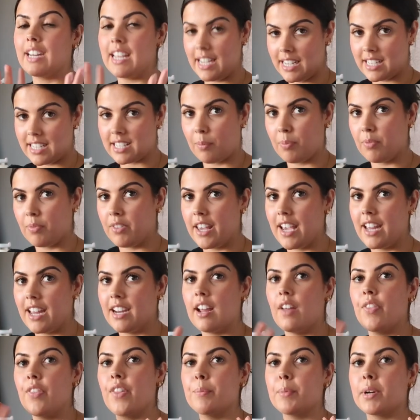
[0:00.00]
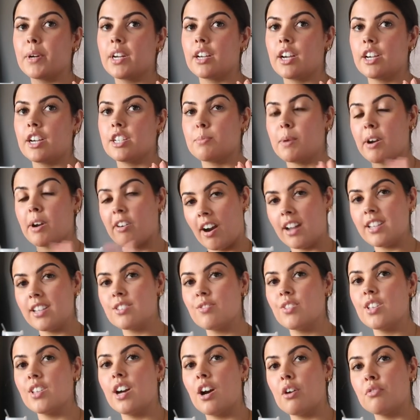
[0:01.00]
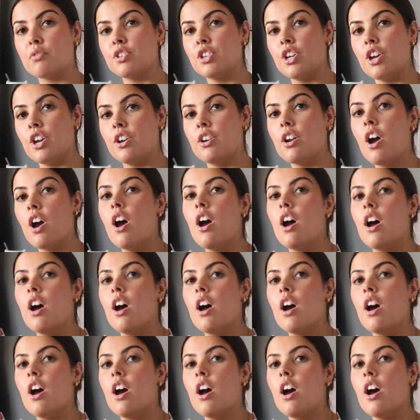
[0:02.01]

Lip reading: eat something and then we're gonna go to my grand's for the afternoon.